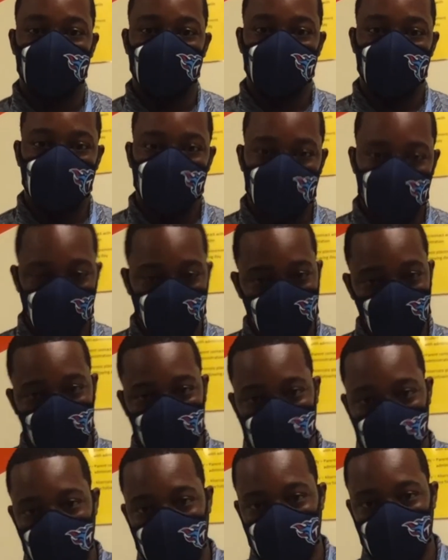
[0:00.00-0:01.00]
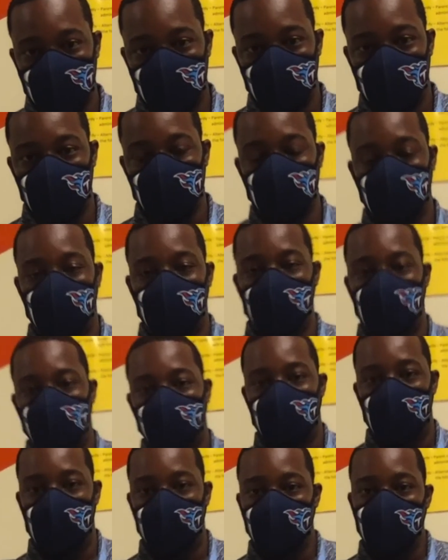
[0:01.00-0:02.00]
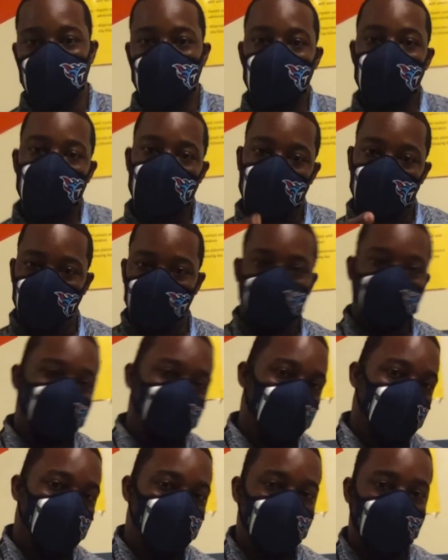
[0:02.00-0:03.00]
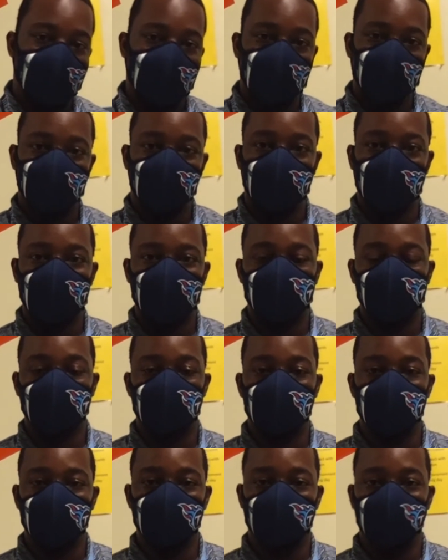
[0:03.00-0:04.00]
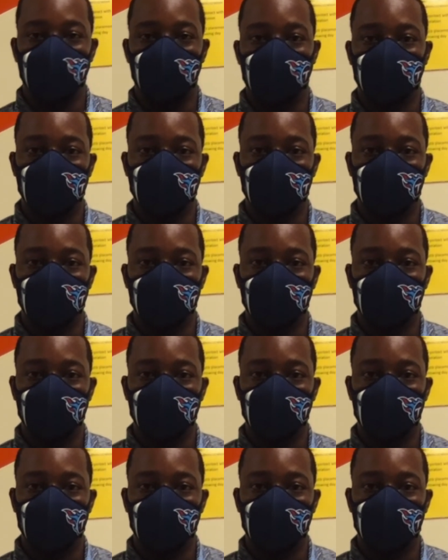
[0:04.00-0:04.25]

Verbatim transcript: So just fill this piece of paper out and we'll put a plan in place and move forward.